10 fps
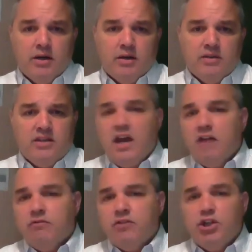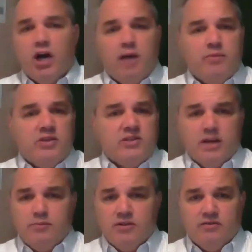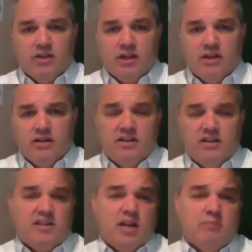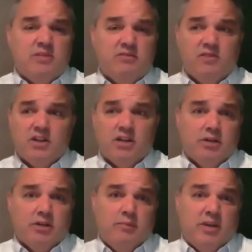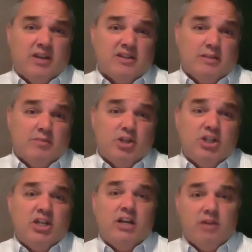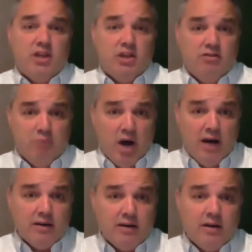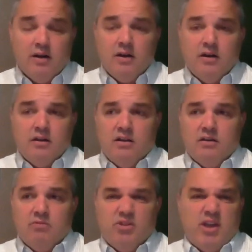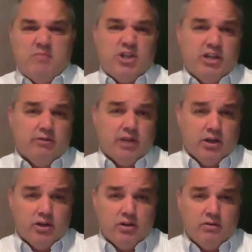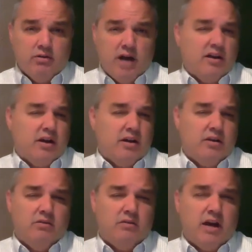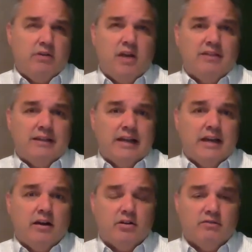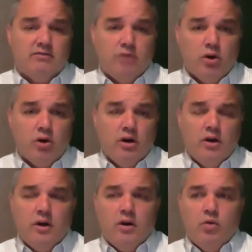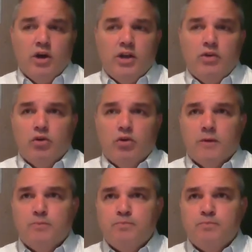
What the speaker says: See, every shop is set up differently, and it's set up differently really because of the machinery that you've bought, what that machinery can do, how you have it laid out on the floor, what your